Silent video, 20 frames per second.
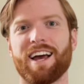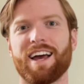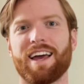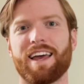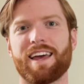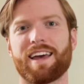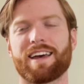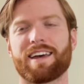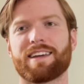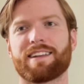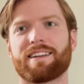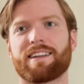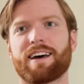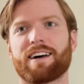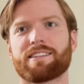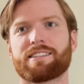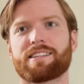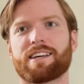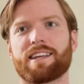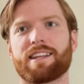And
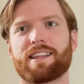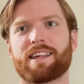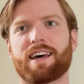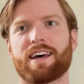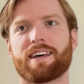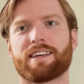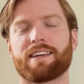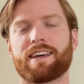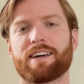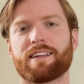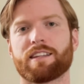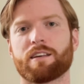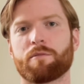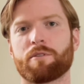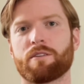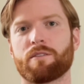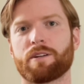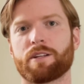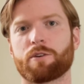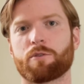outside of that, yeah, let me
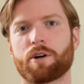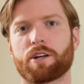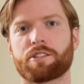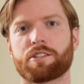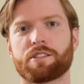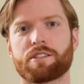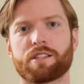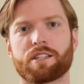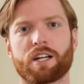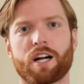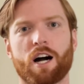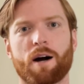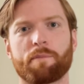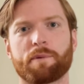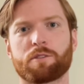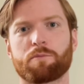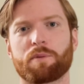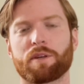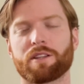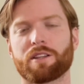know any questions in the
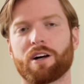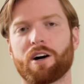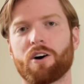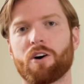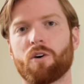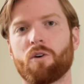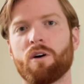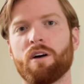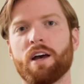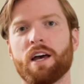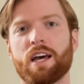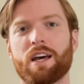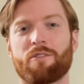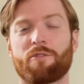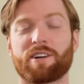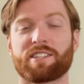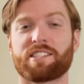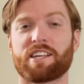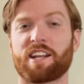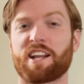comments below. If
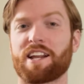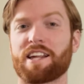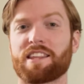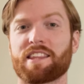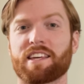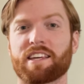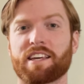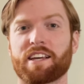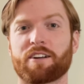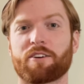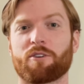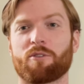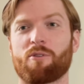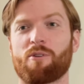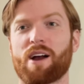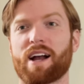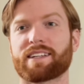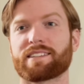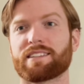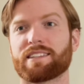I said anything
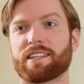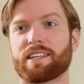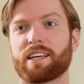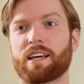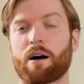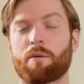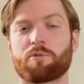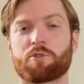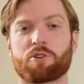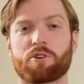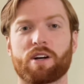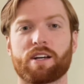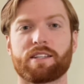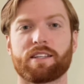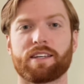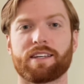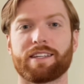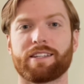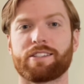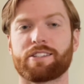incorrectly, I'm sure I
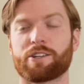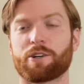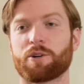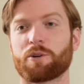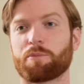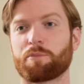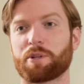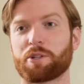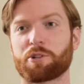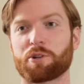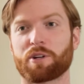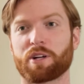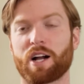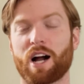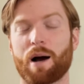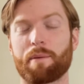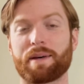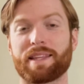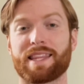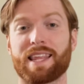did, so be sure to
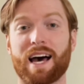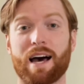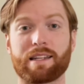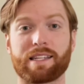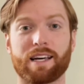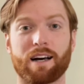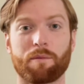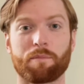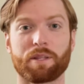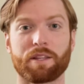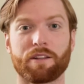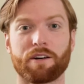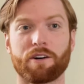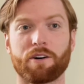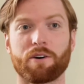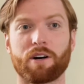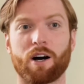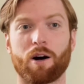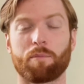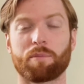comment that down
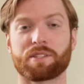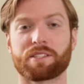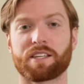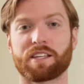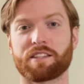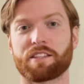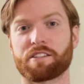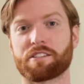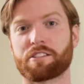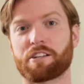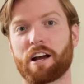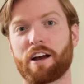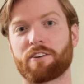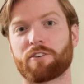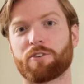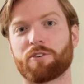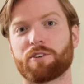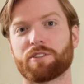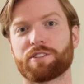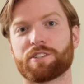below. Help us get this
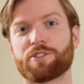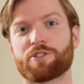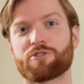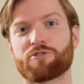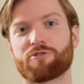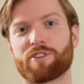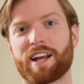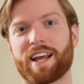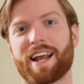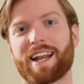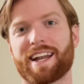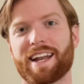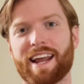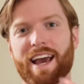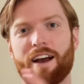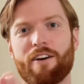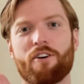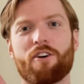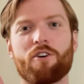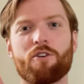channel on the straight and
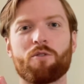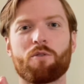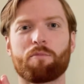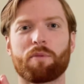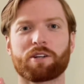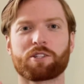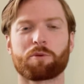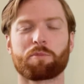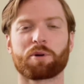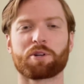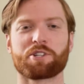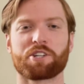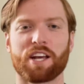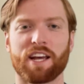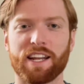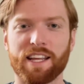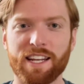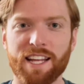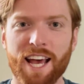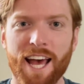narrow. Much
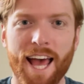appreciated.